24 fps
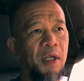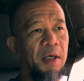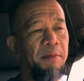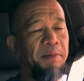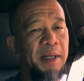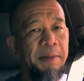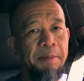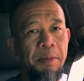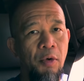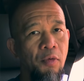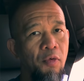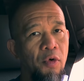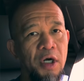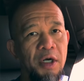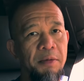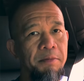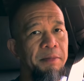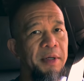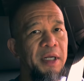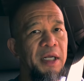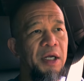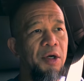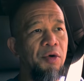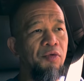people
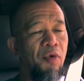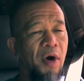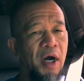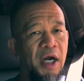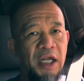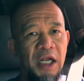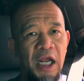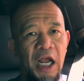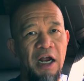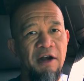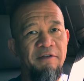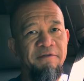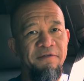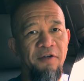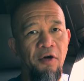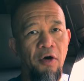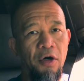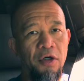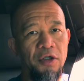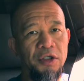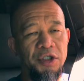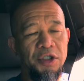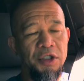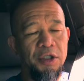wouldn't be running
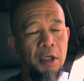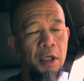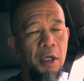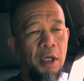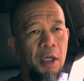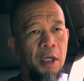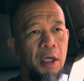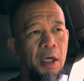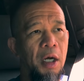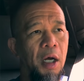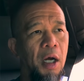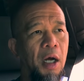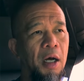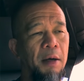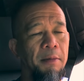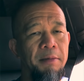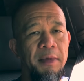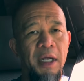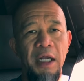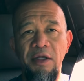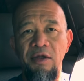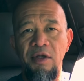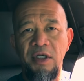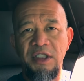headfirst
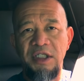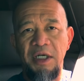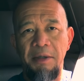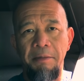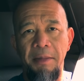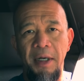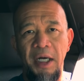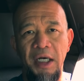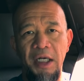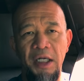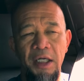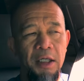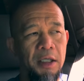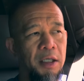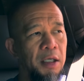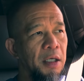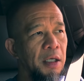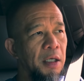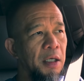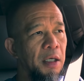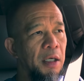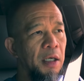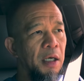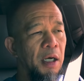um, into somebody.
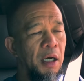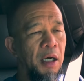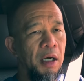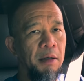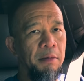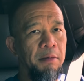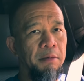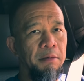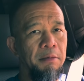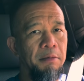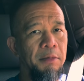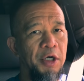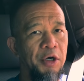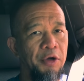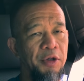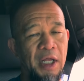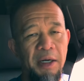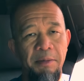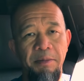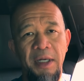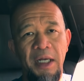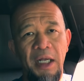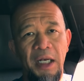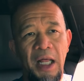Um, you know,
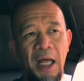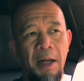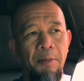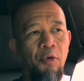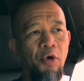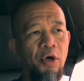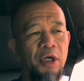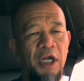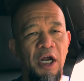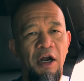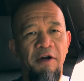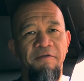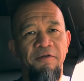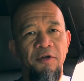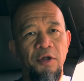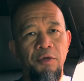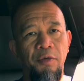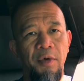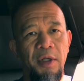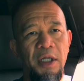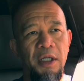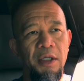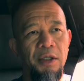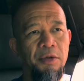they'd be a lot more careful in
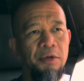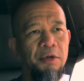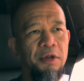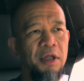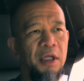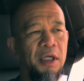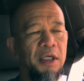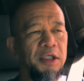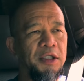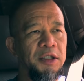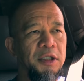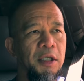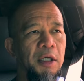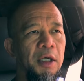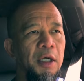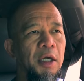the way they do things.